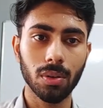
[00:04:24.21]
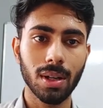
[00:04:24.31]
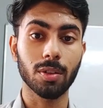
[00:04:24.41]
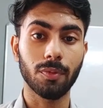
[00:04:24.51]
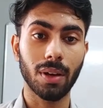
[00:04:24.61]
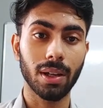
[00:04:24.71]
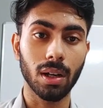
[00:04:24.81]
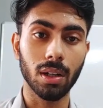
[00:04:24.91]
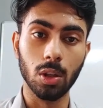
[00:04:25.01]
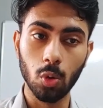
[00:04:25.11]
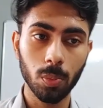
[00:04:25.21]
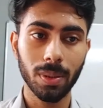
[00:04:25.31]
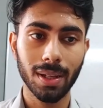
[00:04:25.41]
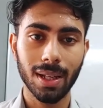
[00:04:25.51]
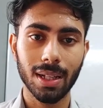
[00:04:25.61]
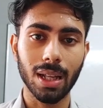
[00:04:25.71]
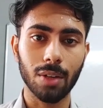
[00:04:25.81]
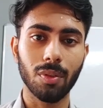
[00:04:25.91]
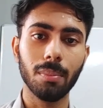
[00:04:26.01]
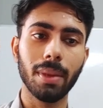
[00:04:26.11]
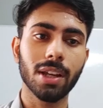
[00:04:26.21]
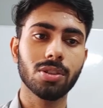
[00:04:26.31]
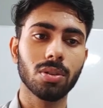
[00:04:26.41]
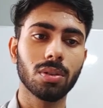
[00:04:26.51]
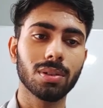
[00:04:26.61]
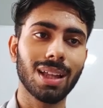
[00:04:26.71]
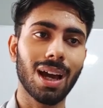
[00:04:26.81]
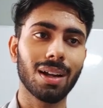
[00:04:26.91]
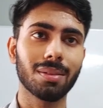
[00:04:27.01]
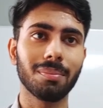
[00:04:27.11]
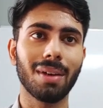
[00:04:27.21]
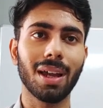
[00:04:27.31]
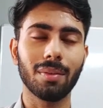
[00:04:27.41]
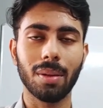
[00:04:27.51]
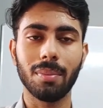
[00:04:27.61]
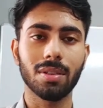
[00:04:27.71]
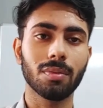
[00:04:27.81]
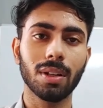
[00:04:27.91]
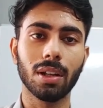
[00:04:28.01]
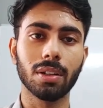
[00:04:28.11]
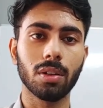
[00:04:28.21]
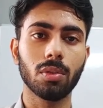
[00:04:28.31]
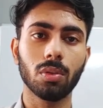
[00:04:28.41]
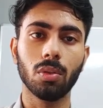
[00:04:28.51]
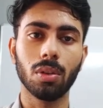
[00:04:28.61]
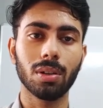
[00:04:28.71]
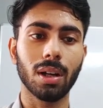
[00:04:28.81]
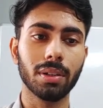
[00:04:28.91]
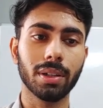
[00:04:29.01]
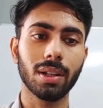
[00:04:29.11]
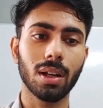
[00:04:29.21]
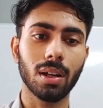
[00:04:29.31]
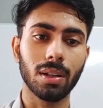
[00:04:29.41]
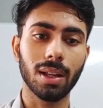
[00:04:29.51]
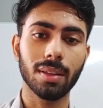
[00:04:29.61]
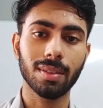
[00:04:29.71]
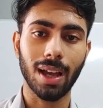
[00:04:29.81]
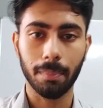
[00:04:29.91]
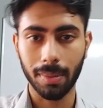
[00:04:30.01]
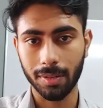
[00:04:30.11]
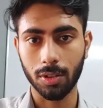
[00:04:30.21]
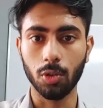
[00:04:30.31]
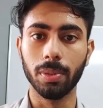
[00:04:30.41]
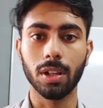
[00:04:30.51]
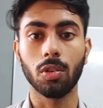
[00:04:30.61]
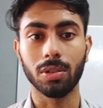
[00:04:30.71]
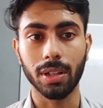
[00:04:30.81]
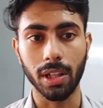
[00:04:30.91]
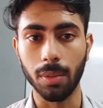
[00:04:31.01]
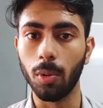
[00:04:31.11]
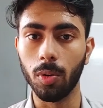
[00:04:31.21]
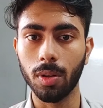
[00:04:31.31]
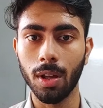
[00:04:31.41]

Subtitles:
Specify a loop that will make sure that my images will continue to go on until and unless I press Q button on the keyboard.